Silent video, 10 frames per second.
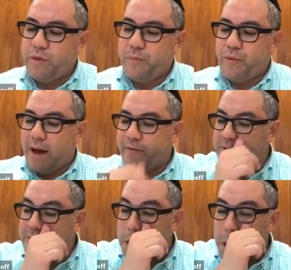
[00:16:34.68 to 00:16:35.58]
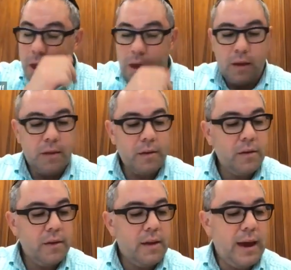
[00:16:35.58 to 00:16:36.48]
prophecy.
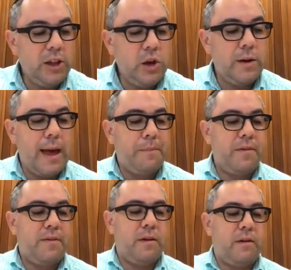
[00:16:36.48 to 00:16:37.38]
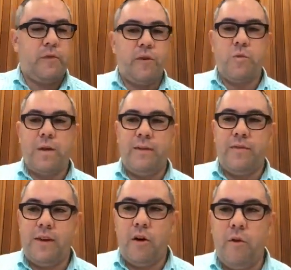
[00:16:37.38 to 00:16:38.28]
And look what happens here. Of course, we have
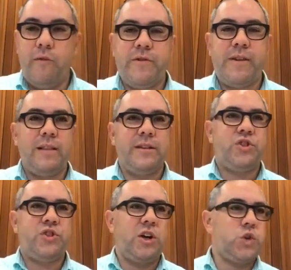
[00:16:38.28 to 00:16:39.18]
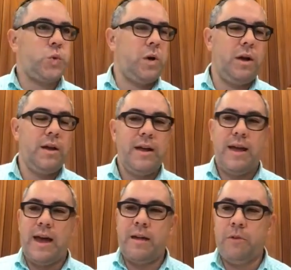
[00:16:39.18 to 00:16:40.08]
the overzealous Joshua
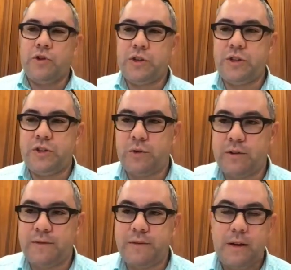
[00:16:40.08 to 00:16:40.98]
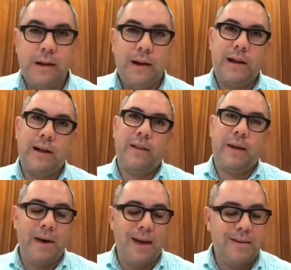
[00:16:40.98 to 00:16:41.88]
and Moshe's sort of kind of like
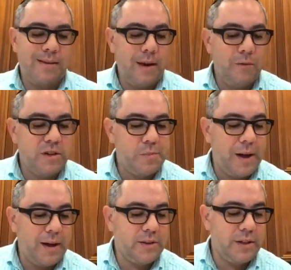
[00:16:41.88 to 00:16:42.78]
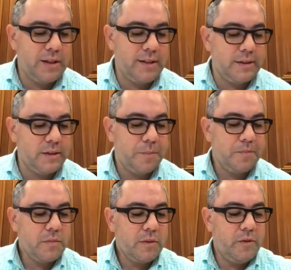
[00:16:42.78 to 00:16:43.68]
passé response. Look at this.
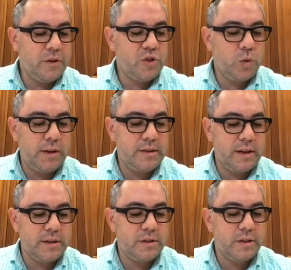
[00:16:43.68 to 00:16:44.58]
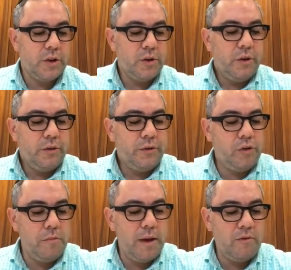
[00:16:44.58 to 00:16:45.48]
Verse 26. 2
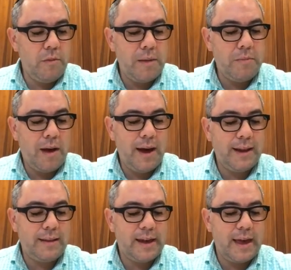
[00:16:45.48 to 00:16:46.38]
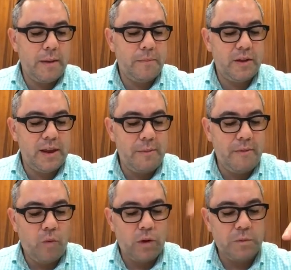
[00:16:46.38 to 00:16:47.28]
men remained behind in the camp. The name of
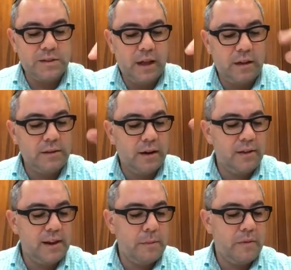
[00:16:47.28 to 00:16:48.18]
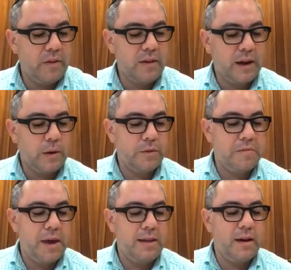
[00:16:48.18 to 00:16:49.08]
one was Eldad, the name of the second was
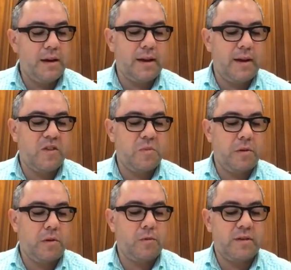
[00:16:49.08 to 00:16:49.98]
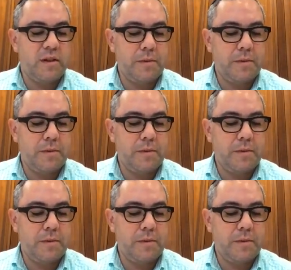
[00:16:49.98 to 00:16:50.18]
Medad, and the Spirit rested